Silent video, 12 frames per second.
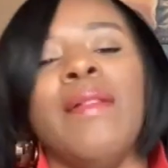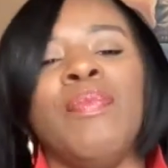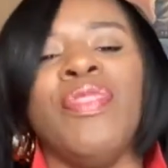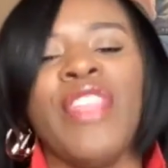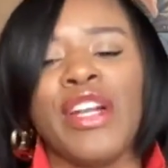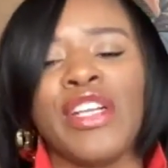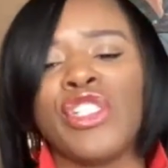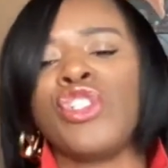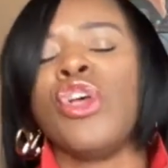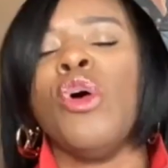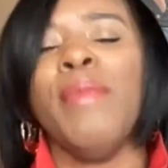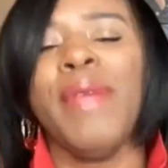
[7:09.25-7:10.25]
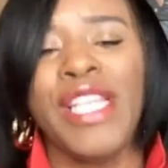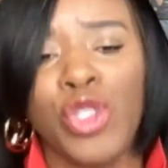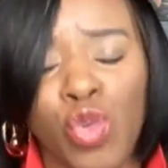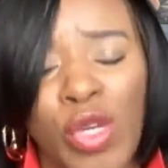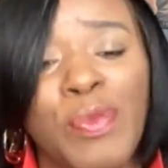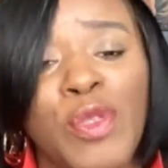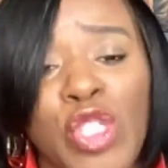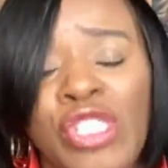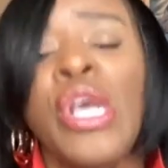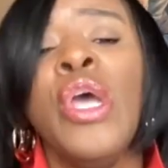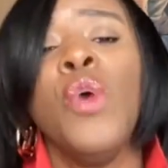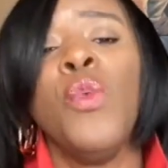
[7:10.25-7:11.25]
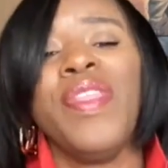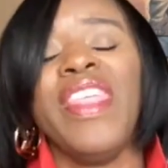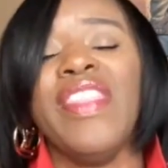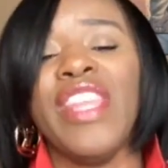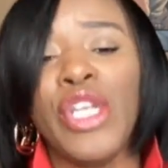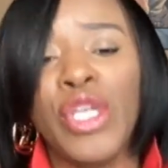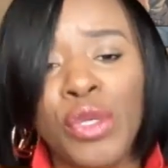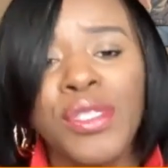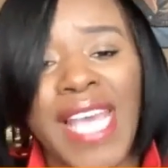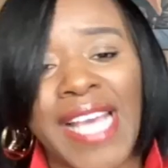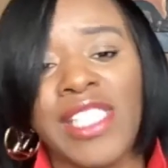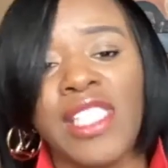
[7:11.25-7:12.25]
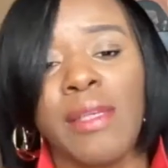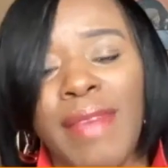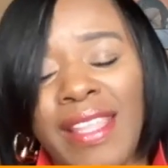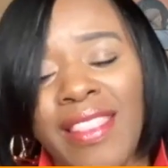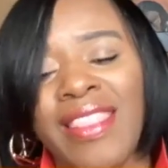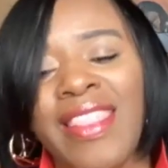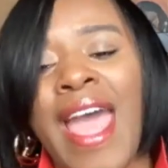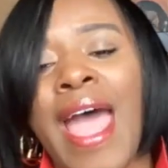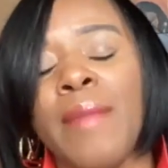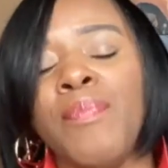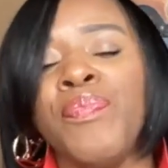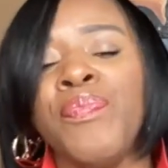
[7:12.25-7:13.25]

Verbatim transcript: And there are so many scriptures within the New Testament that